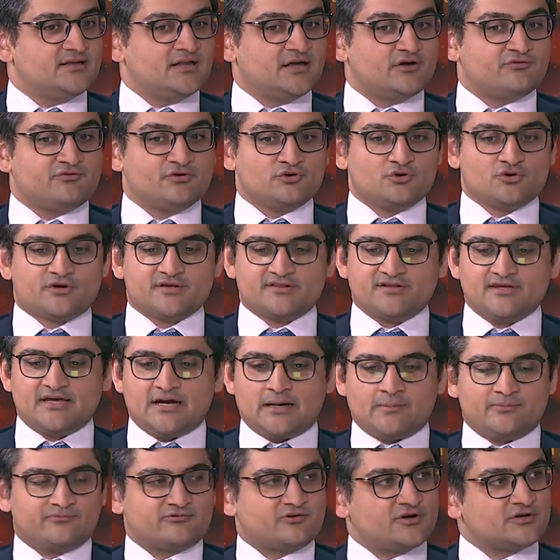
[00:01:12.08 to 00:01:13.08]
Now, if you look at the
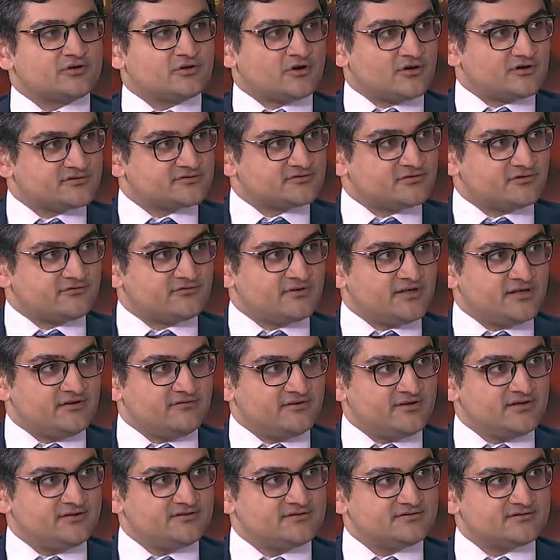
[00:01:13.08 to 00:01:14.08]
upfront cost of
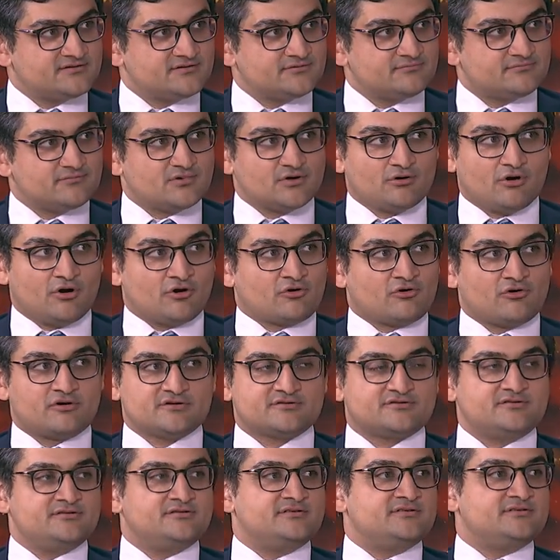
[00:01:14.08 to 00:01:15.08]
EVs
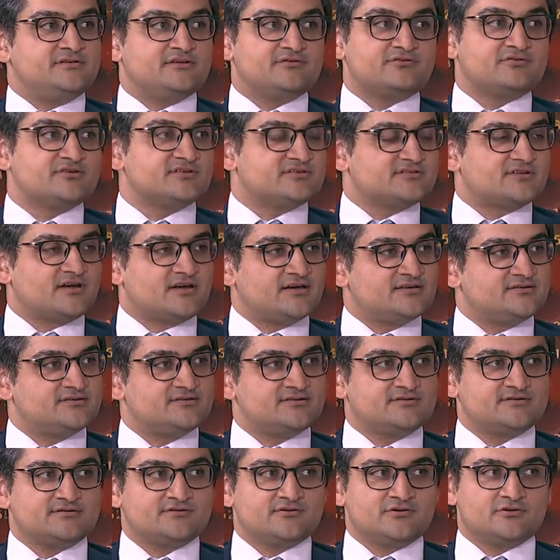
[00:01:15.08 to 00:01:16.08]
across different
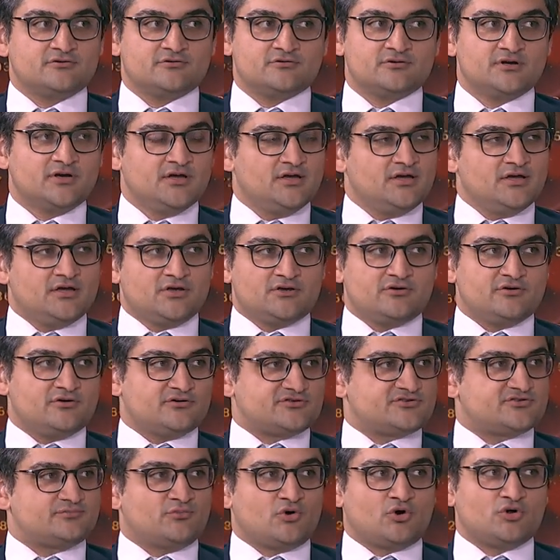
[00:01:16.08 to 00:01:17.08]
sizes, so, you know,
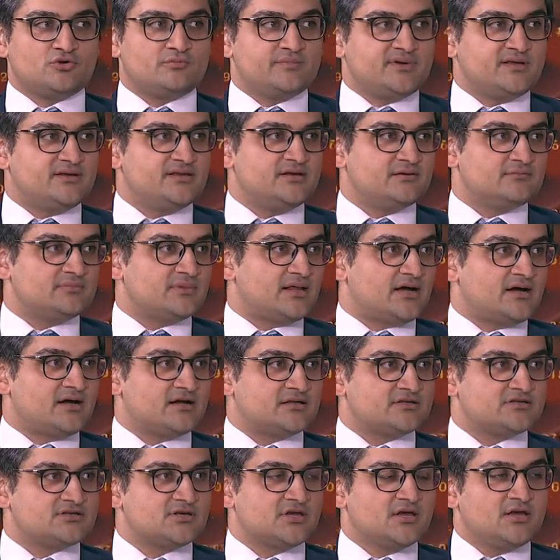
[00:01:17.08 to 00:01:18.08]
small, medium,
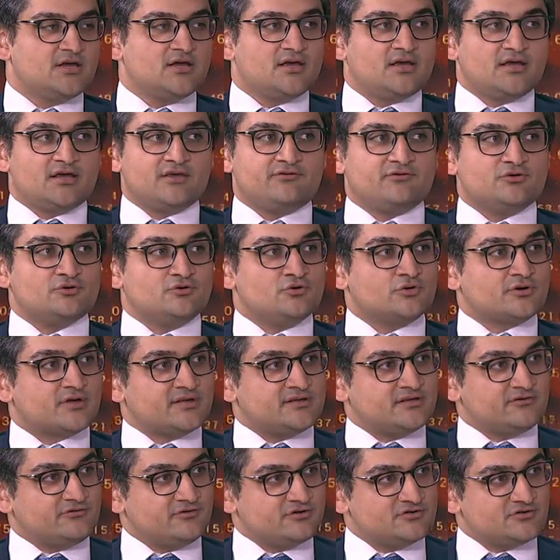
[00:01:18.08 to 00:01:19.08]
large, if you look at
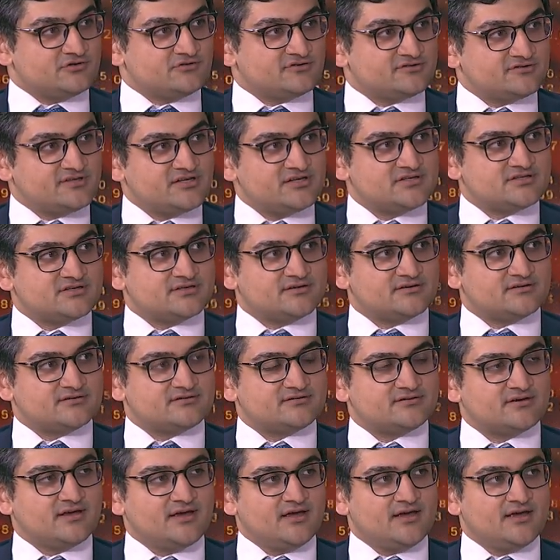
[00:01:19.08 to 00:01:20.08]
different
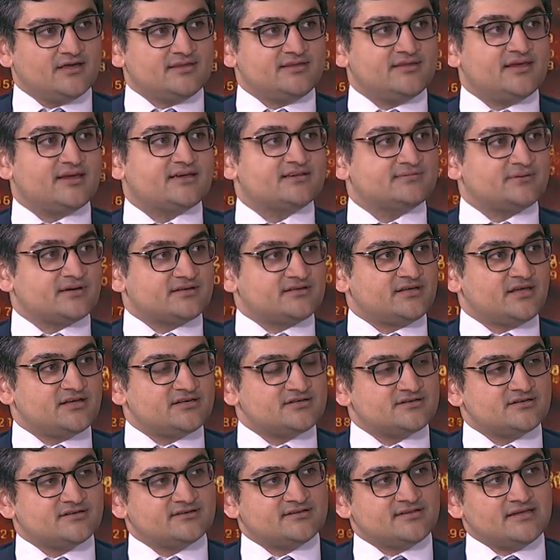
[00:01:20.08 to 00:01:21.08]
jurisdictions, the
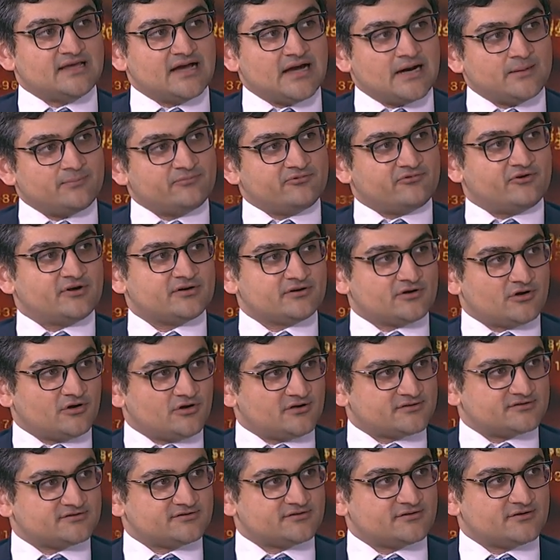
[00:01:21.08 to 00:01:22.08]
expectation is the upfront
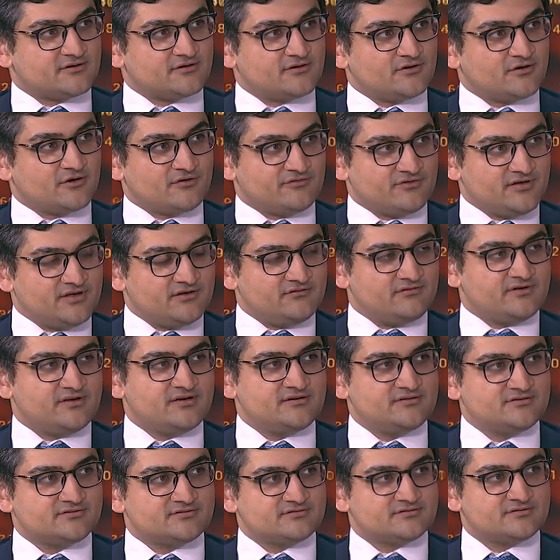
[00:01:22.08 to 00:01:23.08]
cost of
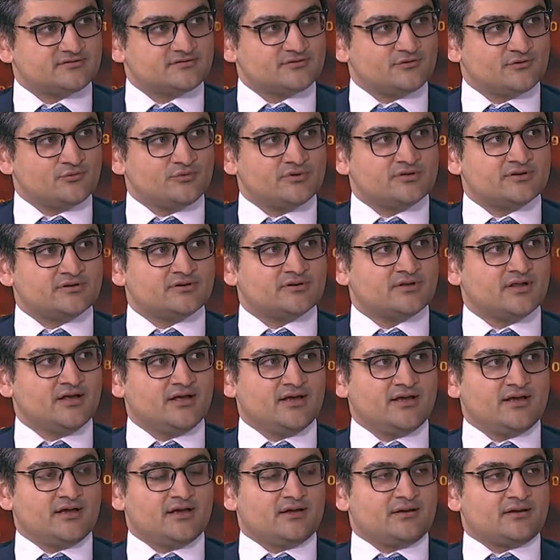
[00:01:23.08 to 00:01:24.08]
EVs will
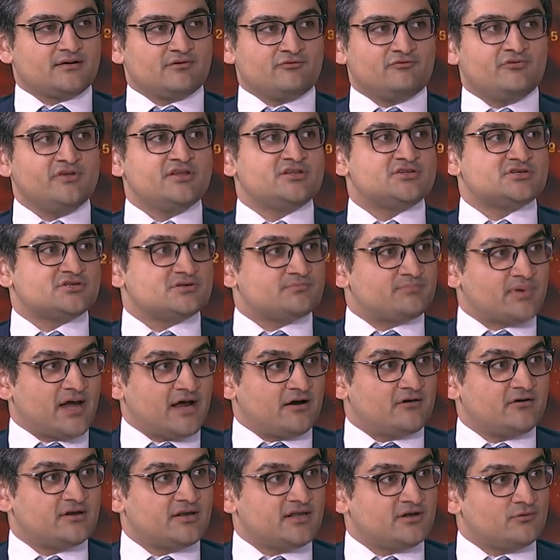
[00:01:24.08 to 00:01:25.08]
reach
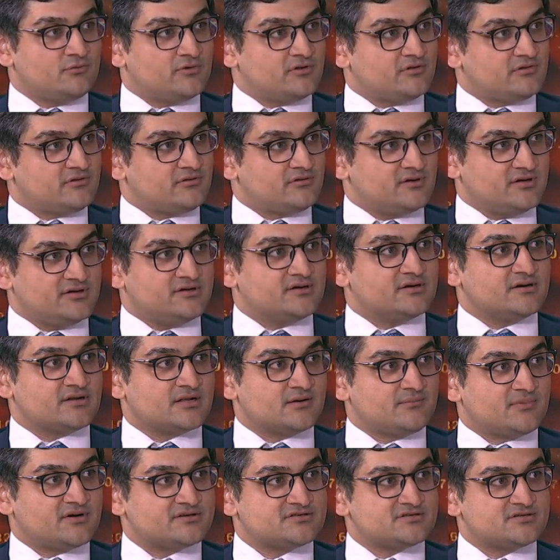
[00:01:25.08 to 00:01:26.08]
parity with internal
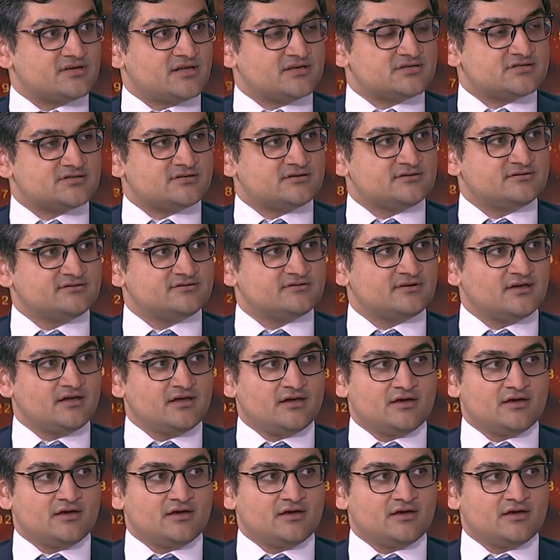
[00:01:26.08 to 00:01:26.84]
combustion engines.